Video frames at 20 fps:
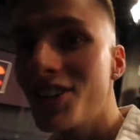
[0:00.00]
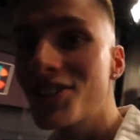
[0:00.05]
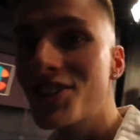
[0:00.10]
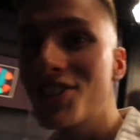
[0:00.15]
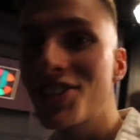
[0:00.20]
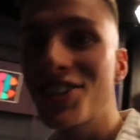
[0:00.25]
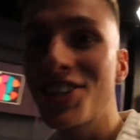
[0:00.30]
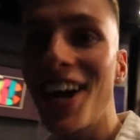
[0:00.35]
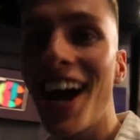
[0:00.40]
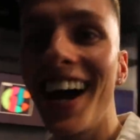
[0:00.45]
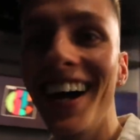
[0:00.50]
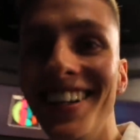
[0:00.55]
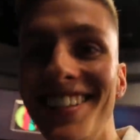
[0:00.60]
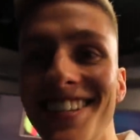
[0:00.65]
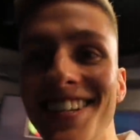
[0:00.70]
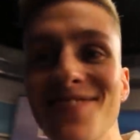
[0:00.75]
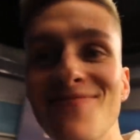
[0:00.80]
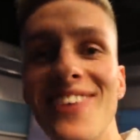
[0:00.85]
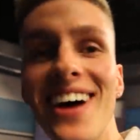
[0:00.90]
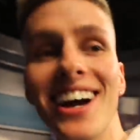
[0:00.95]

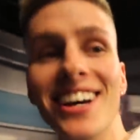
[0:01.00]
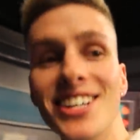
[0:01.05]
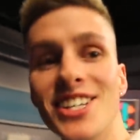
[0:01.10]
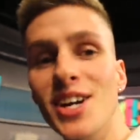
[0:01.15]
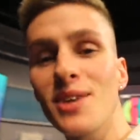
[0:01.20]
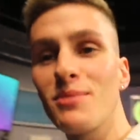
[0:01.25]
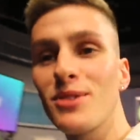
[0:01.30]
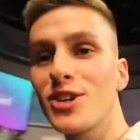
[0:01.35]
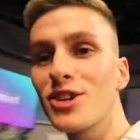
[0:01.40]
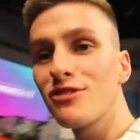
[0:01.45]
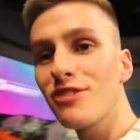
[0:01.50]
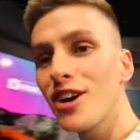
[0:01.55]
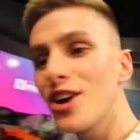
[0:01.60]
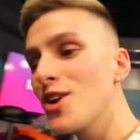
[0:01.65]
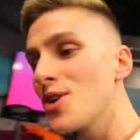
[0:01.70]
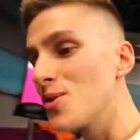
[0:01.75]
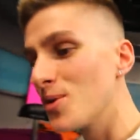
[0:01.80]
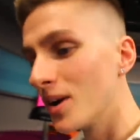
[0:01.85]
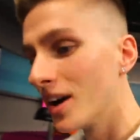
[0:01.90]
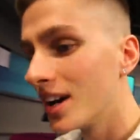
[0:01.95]
Saturday Mashup
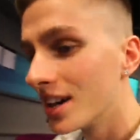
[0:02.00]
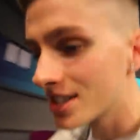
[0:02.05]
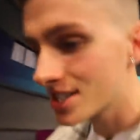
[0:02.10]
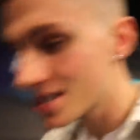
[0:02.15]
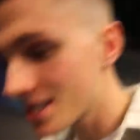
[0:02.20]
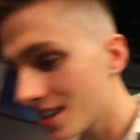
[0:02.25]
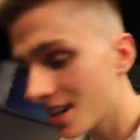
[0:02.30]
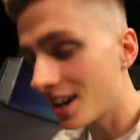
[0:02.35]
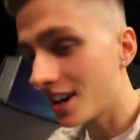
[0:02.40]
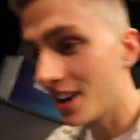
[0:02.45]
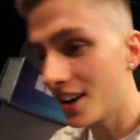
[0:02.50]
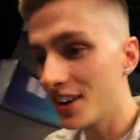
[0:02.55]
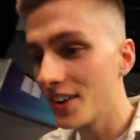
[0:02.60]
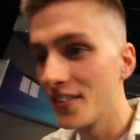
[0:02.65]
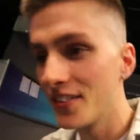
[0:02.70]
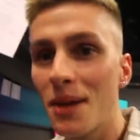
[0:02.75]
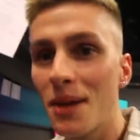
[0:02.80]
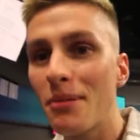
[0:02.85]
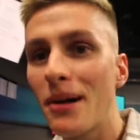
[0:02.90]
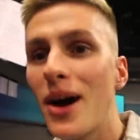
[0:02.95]
crew. So,
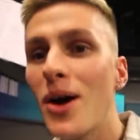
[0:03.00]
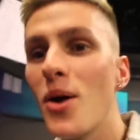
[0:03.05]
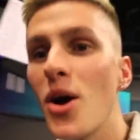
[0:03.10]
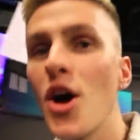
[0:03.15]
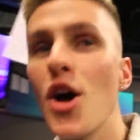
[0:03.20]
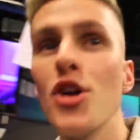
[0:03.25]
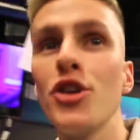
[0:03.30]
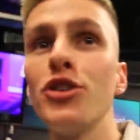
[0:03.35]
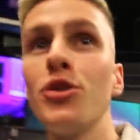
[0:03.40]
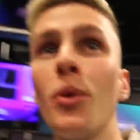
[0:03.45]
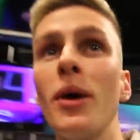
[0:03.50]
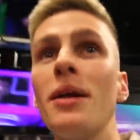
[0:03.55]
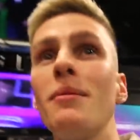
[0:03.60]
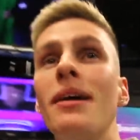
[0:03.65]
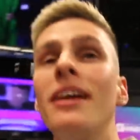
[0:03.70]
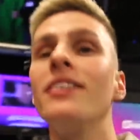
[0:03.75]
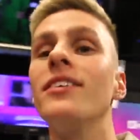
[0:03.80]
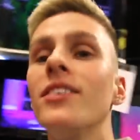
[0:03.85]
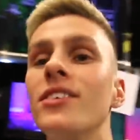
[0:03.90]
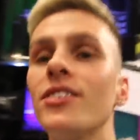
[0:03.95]
about 20
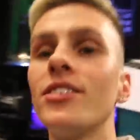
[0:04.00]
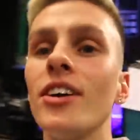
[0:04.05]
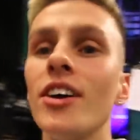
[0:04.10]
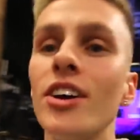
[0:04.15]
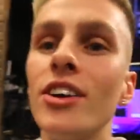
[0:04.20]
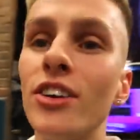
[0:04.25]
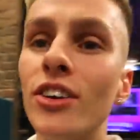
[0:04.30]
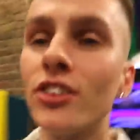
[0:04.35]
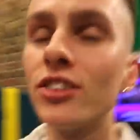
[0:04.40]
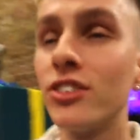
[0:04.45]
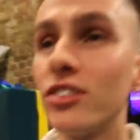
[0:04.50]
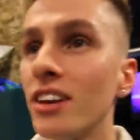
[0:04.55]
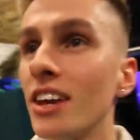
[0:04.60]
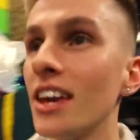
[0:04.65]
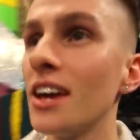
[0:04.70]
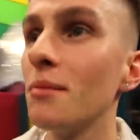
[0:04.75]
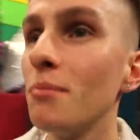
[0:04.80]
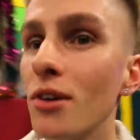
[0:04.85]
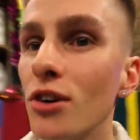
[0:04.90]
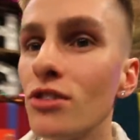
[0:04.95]
minutes, you'll
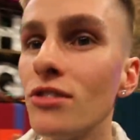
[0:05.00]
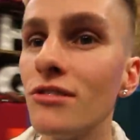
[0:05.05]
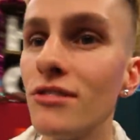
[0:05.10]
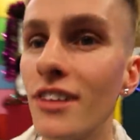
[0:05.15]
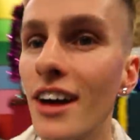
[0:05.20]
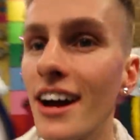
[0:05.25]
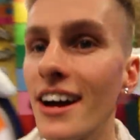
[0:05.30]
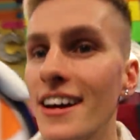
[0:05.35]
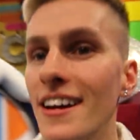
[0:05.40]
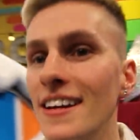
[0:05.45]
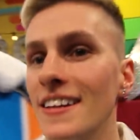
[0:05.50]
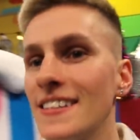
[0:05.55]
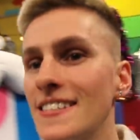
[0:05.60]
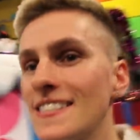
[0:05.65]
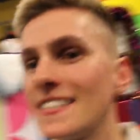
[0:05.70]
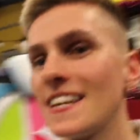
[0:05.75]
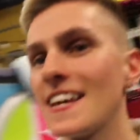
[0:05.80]
see him right